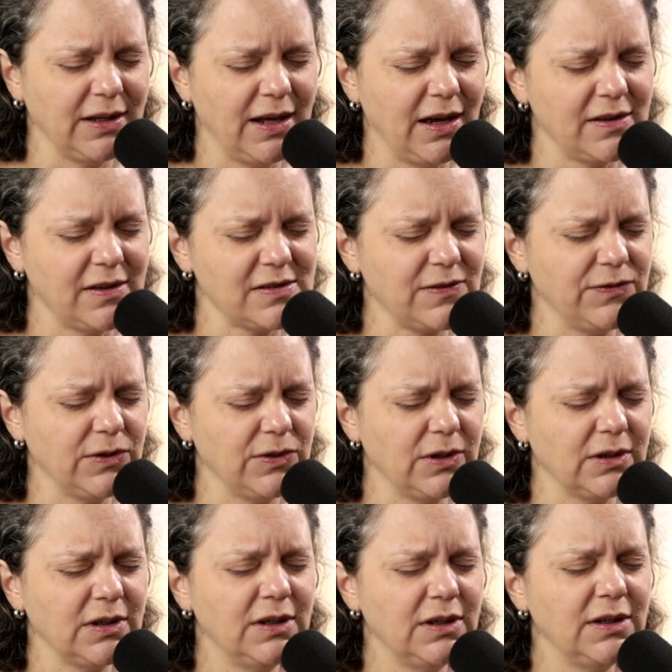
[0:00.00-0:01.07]
Ask
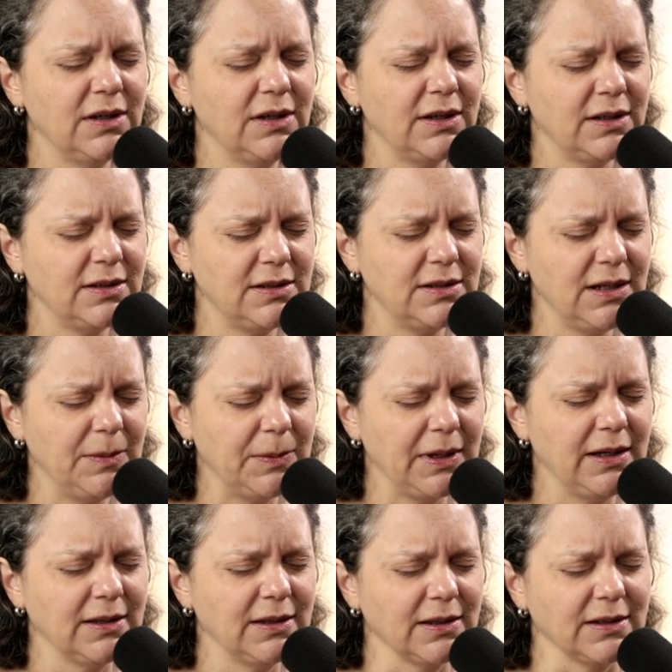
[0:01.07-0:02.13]
for deep
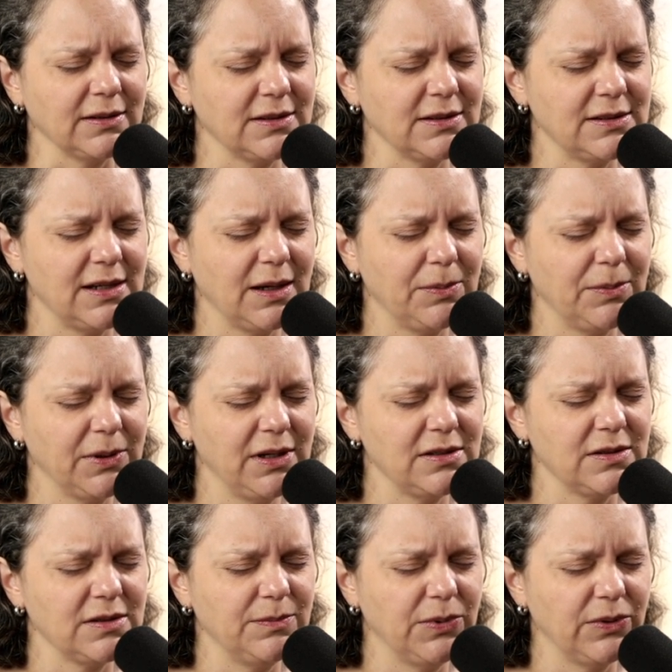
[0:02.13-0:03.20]
healing to take
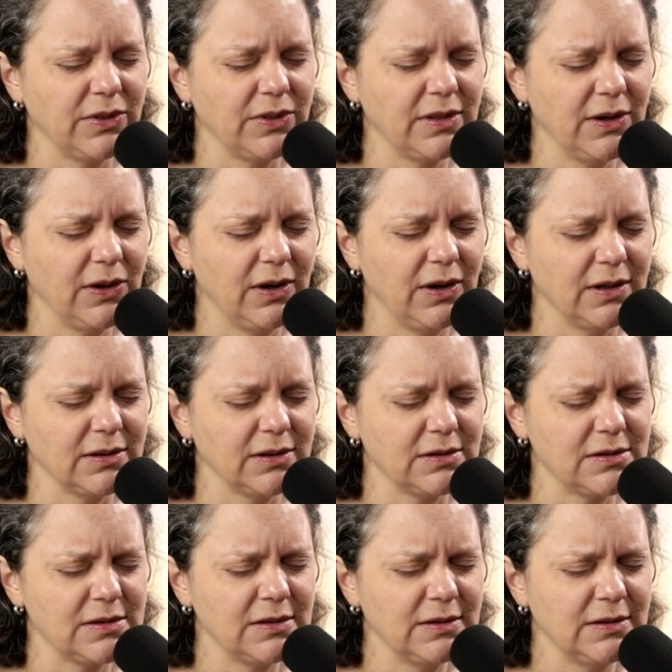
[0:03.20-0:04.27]
place in both their hearts.